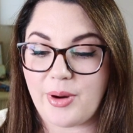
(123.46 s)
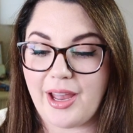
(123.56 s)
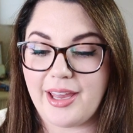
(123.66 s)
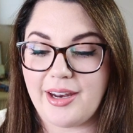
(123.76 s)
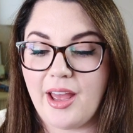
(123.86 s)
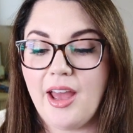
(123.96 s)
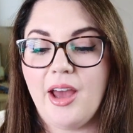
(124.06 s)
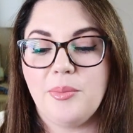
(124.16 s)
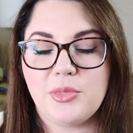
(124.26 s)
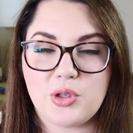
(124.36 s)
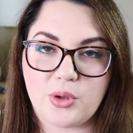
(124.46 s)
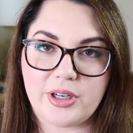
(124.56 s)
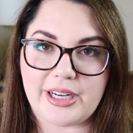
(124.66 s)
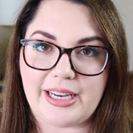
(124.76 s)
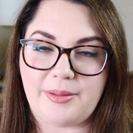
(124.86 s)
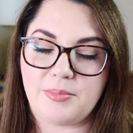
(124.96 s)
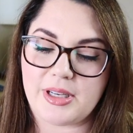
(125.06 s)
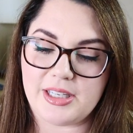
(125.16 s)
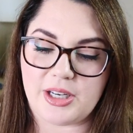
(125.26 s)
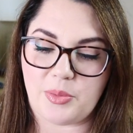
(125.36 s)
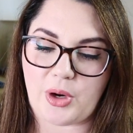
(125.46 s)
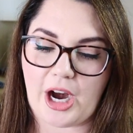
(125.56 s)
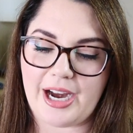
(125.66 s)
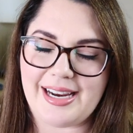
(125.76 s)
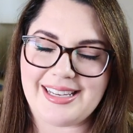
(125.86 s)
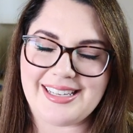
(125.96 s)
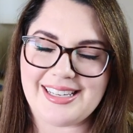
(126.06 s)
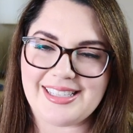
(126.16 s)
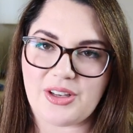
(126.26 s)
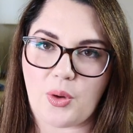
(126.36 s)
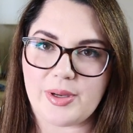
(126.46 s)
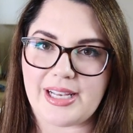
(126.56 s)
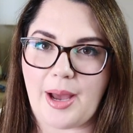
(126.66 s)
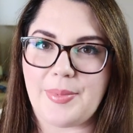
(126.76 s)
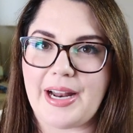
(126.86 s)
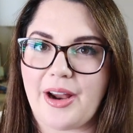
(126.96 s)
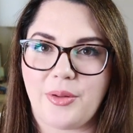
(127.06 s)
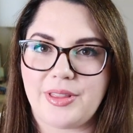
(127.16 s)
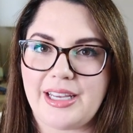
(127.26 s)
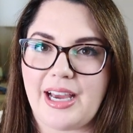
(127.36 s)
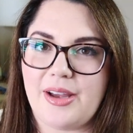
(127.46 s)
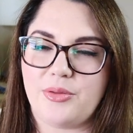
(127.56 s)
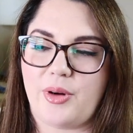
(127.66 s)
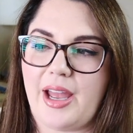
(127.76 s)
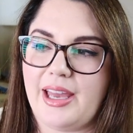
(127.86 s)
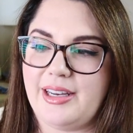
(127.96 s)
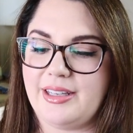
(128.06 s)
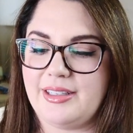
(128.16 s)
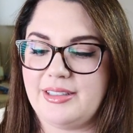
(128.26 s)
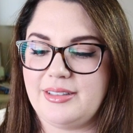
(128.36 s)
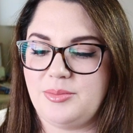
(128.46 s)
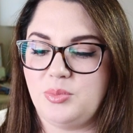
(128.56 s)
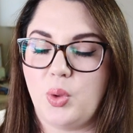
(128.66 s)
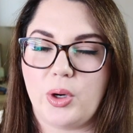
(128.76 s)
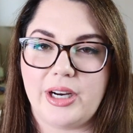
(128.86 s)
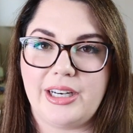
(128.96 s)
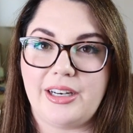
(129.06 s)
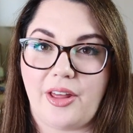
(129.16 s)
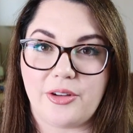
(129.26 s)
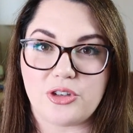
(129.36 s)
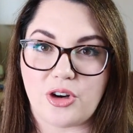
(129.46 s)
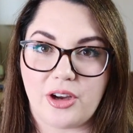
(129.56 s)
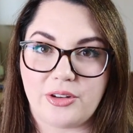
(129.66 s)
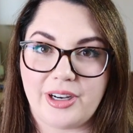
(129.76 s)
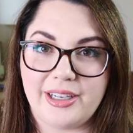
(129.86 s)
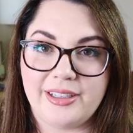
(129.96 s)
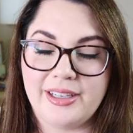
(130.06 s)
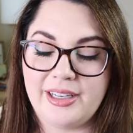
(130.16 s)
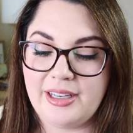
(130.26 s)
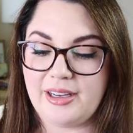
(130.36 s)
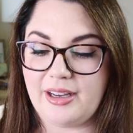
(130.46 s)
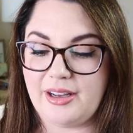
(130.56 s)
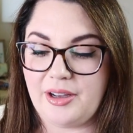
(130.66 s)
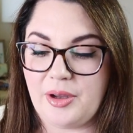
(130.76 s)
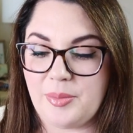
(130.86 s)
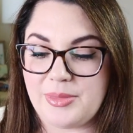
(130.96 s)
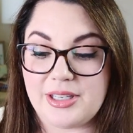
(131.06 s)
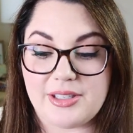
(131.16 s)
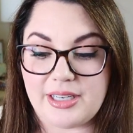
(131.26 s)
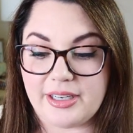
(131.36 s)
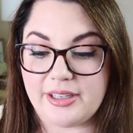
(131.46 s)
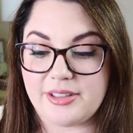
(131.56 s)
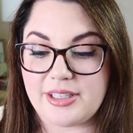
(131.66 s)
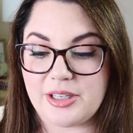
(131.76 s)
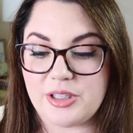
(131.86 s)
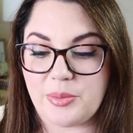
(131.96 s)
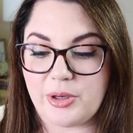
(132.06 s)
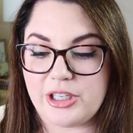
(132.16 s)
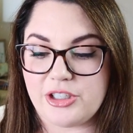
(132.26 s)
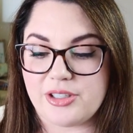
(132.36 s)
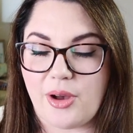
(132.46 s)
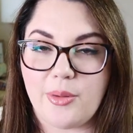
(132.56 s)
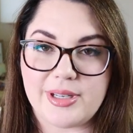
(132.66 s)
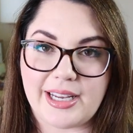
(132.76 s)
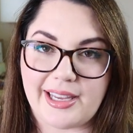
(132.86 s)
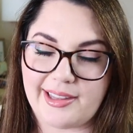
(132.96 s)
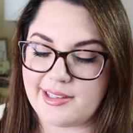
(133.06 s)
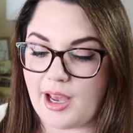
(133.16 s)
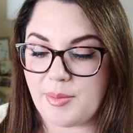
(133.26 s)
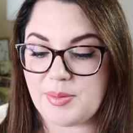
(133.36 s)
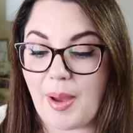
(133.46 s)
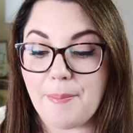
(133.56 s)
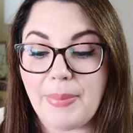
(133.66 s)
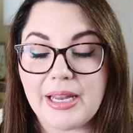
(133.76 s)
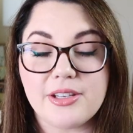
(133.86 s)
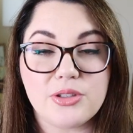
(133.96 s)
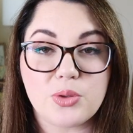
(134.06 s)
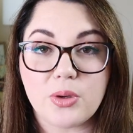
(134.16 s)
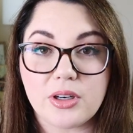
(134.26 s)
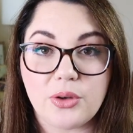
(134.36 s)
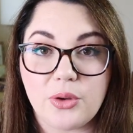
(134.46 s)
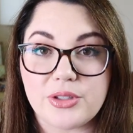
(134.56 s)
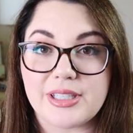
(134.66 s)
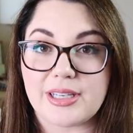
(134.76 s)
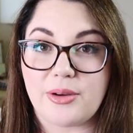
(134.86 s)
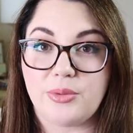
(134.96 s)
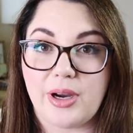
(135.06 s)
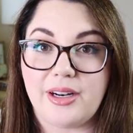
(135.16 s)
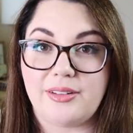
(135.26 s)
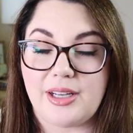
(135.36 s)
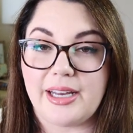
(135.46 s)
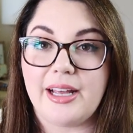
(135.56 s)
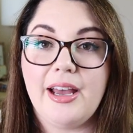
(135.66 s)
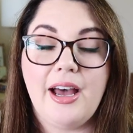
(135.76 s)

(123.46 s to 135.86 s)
read majority contemporary. It's always happened. I don't think I've read more in another genre um this year. Contemporary just always taking the top spot, but historical, since I've read a lot